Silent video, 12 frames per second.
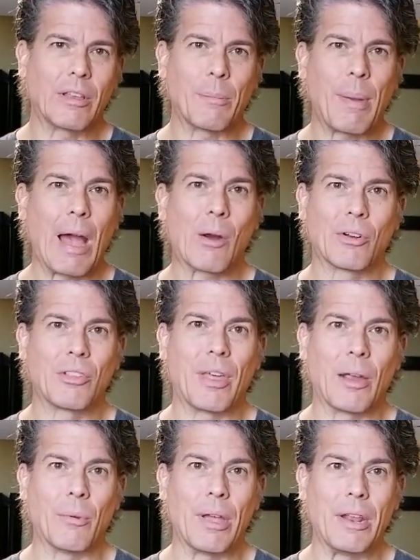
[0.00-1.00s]
the power to
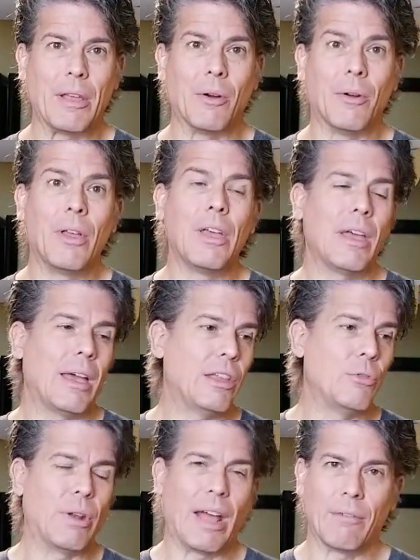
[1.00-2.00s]
that radio and you
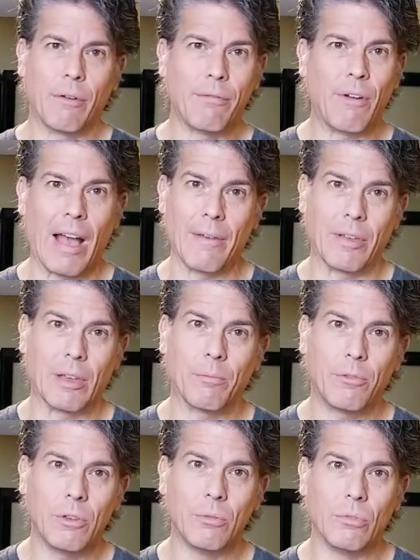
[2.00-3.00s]
would have a 5-amp
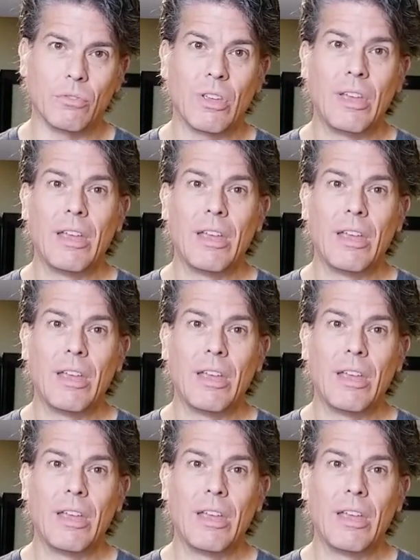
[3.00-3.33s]
fuse.